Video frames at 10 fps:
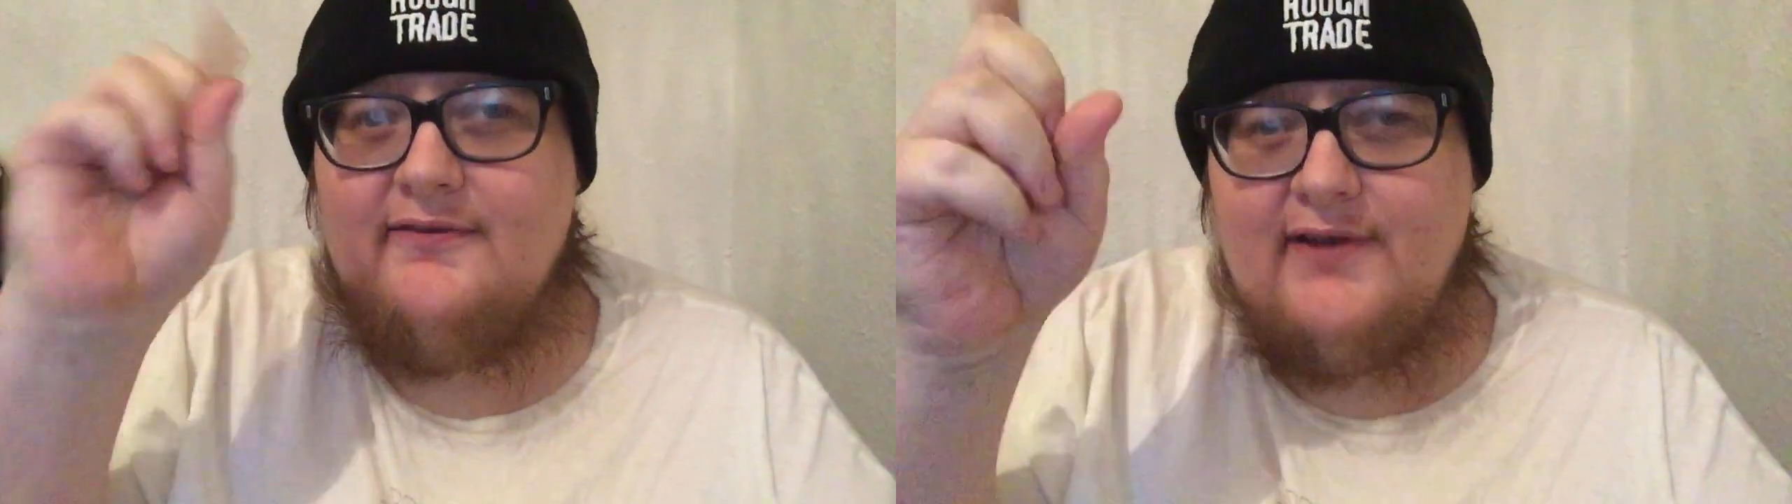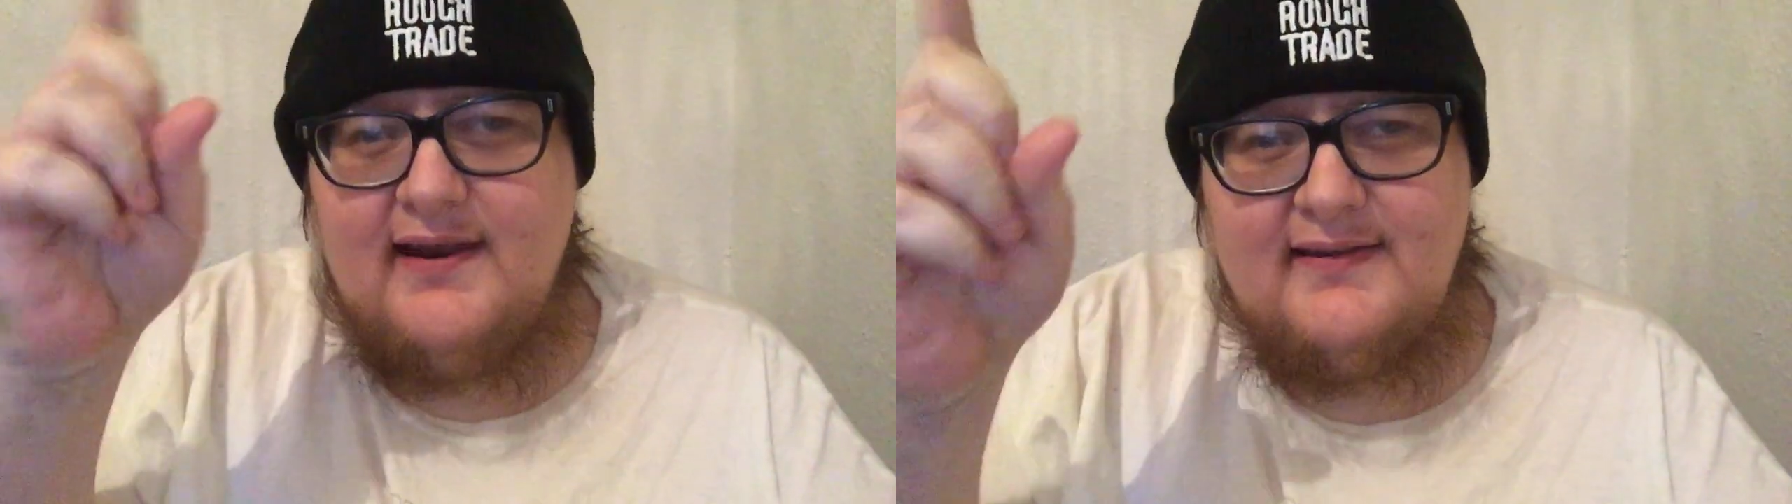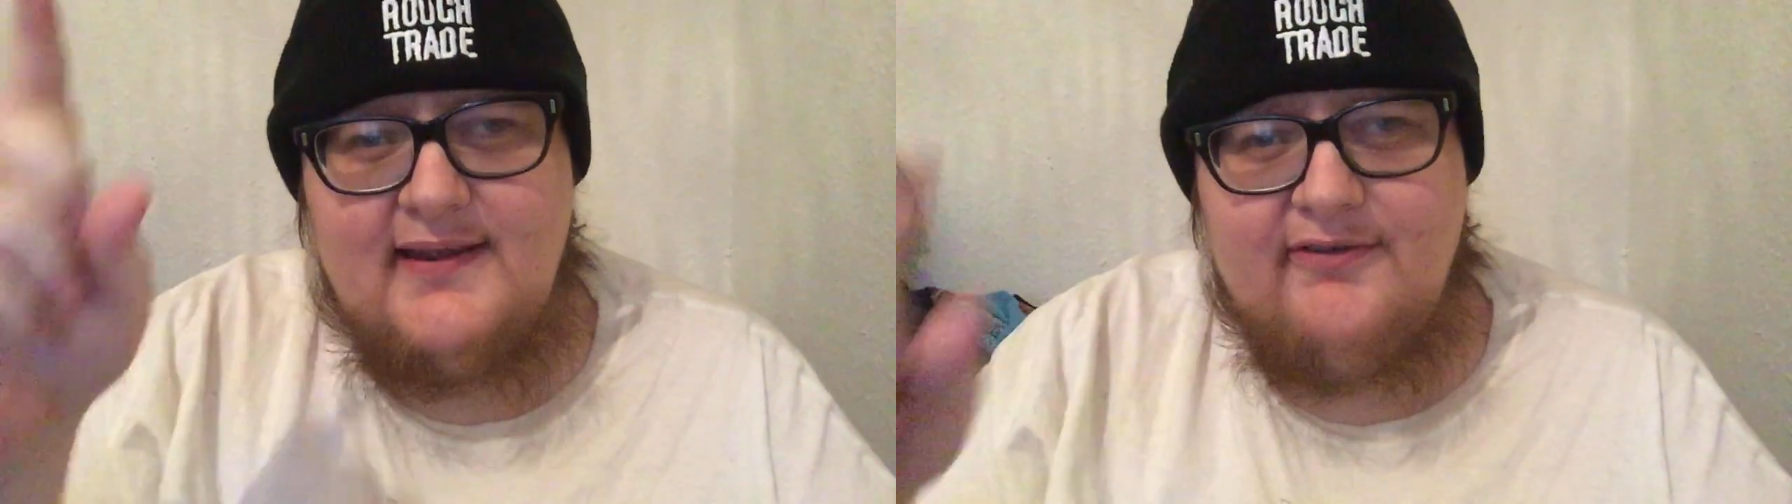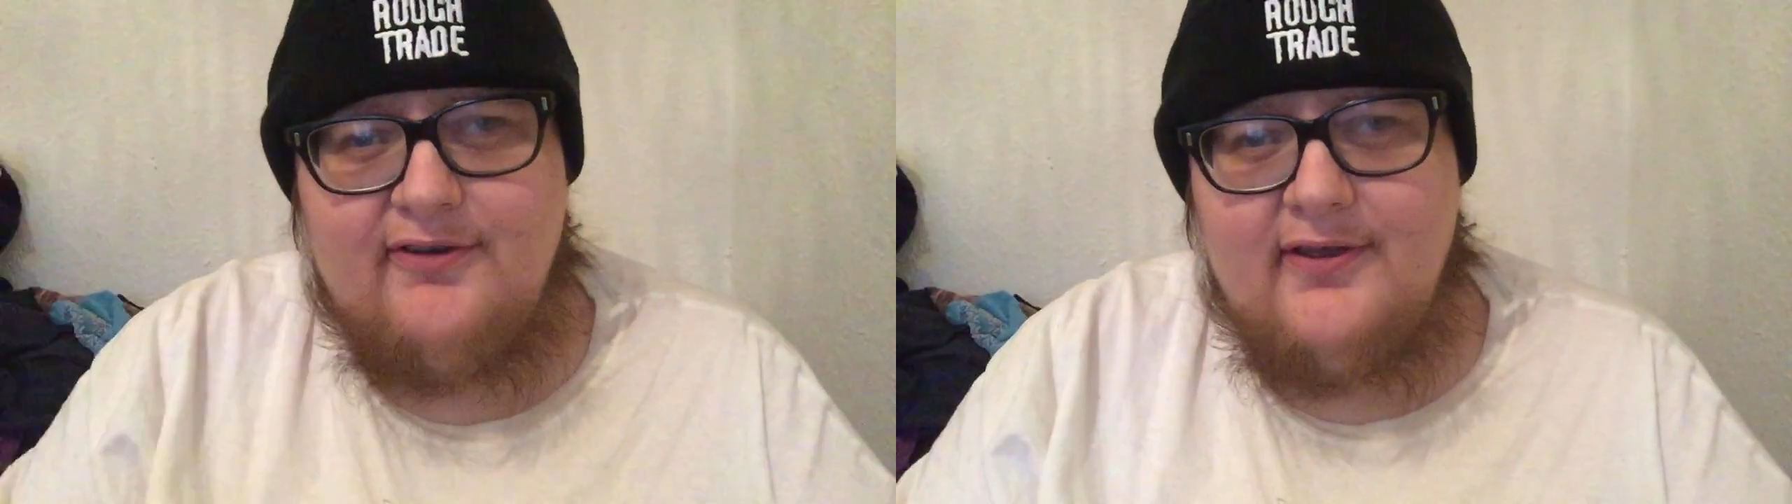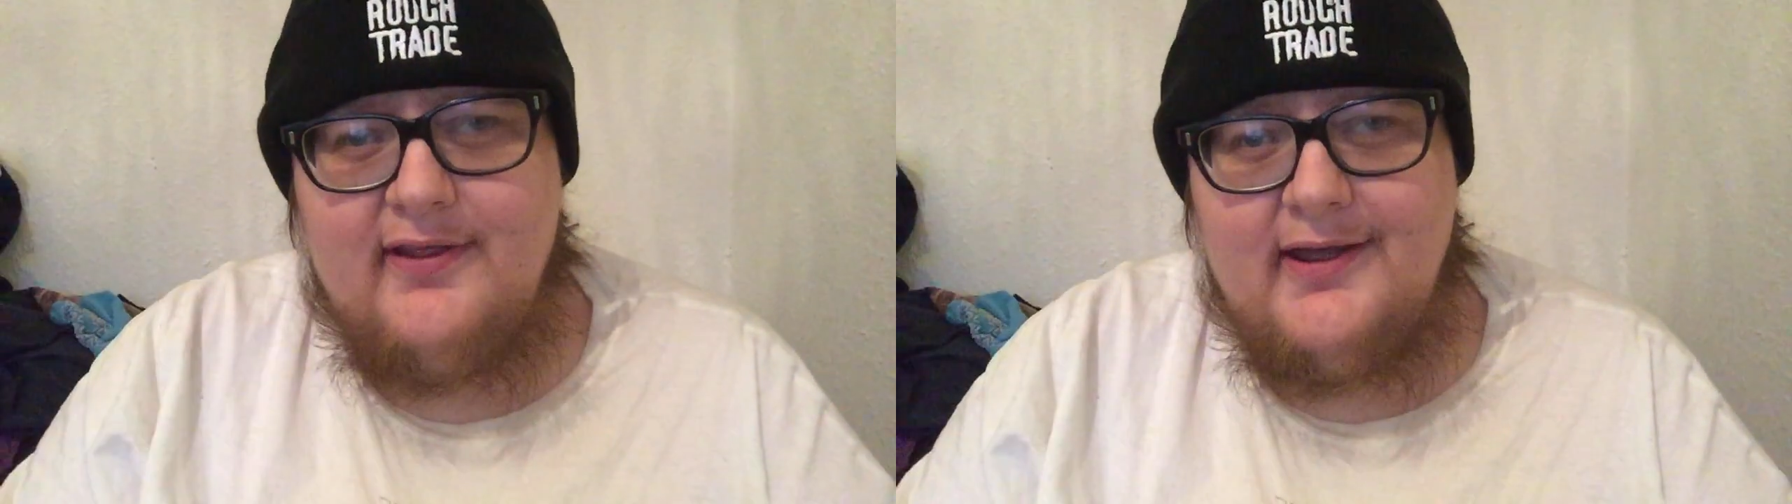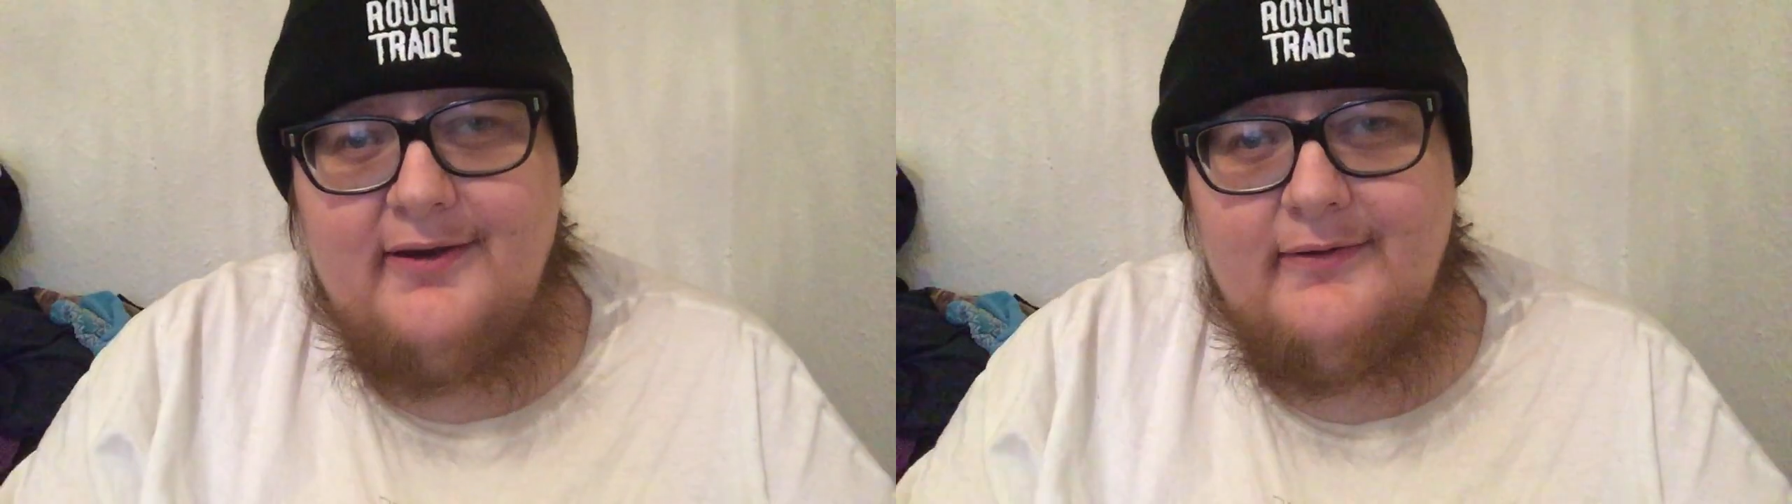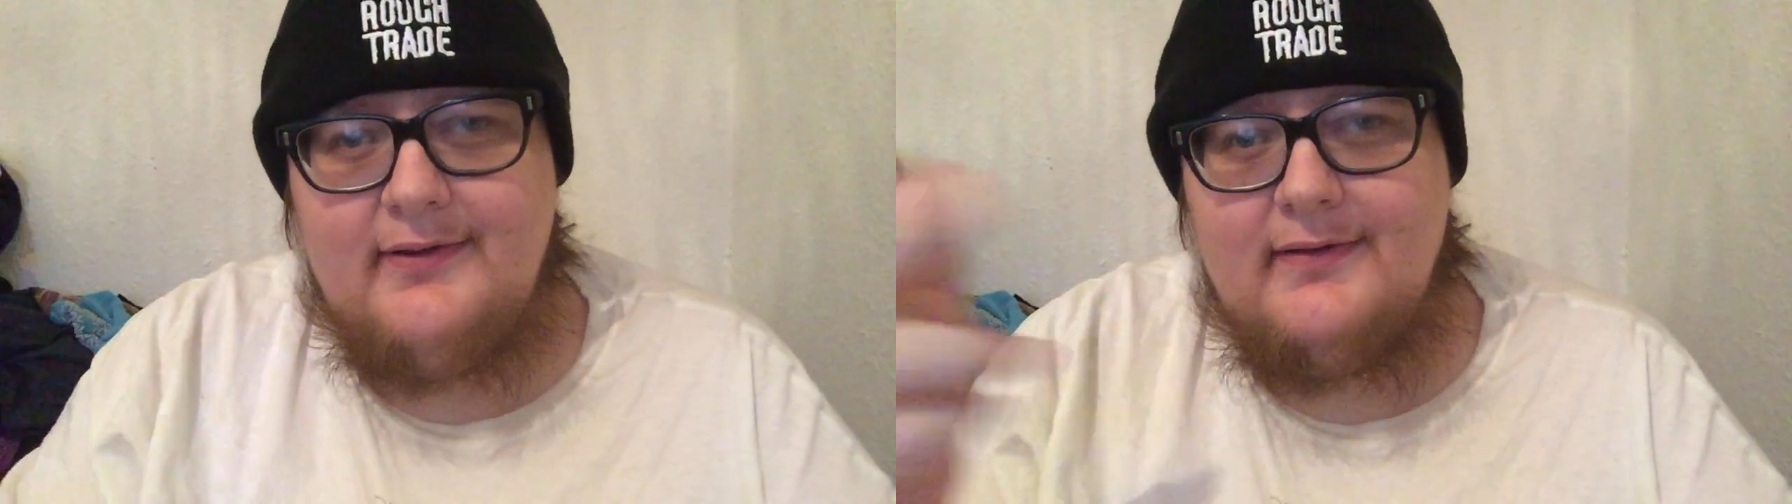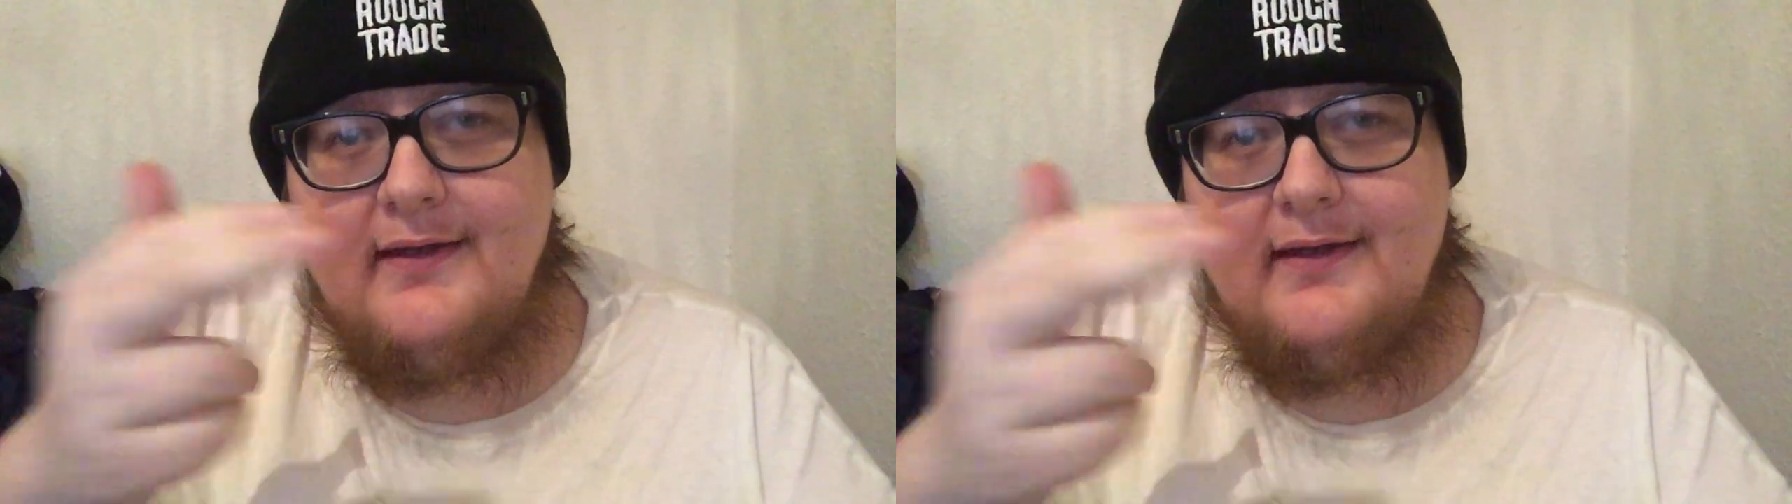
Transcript: very safe out there and